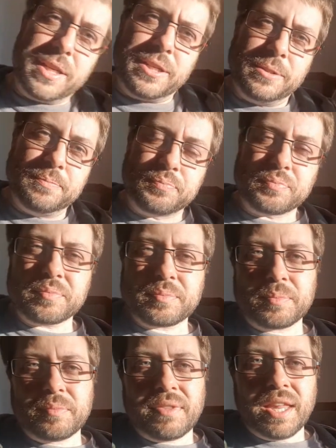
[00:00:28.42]
I don't,
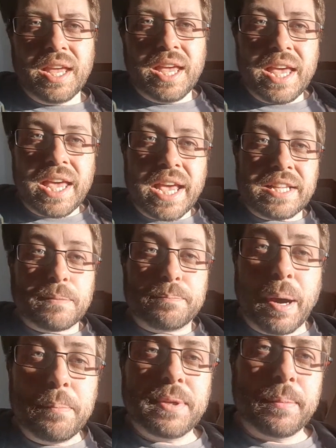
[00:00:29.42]
is I
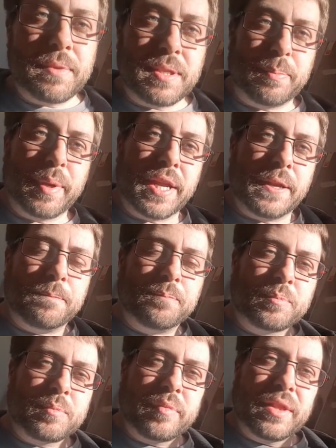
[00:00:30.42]
bumped up the speed.
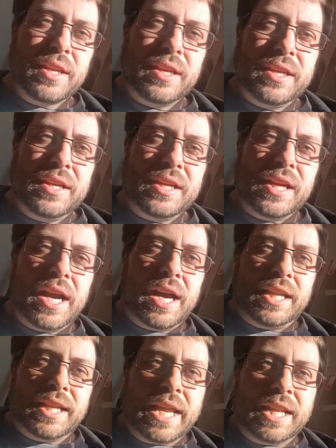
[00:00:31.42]

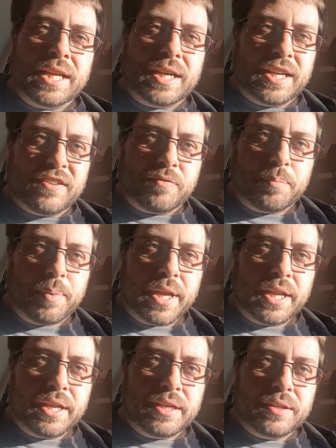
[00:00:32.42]
Lately I've
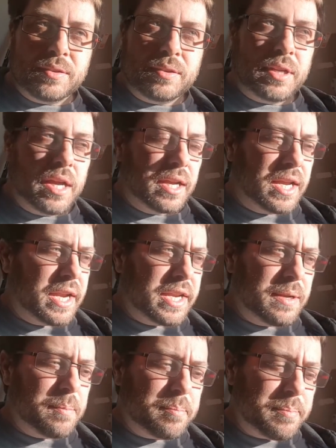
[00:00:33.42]
been
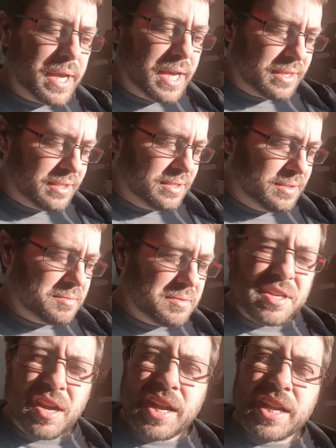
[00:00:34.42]
cutting about
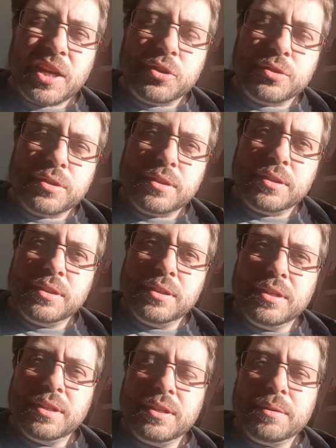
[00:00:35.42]
900
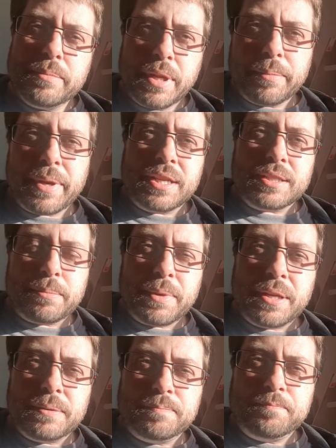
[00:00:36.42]
millimeters a
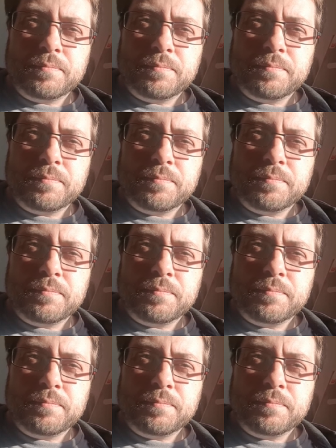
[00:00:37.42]
minute.